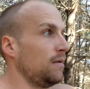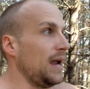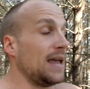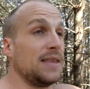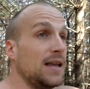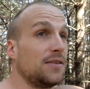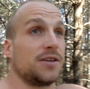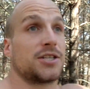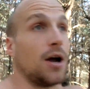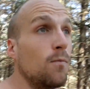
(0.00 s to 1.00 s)
And then
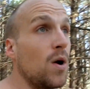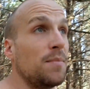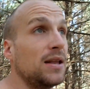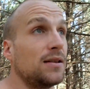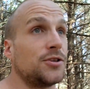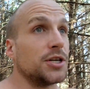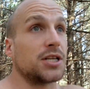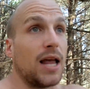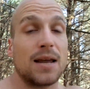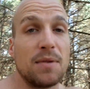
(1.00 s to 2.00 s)
some women just
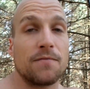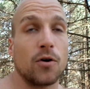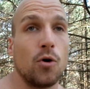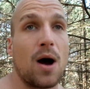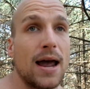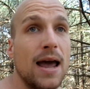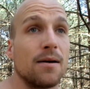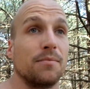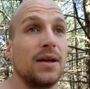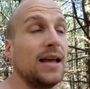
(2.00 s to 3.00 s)
like me for who I
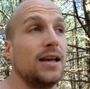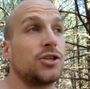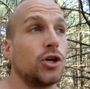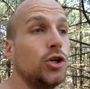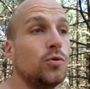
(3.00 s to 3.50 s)
am. And so you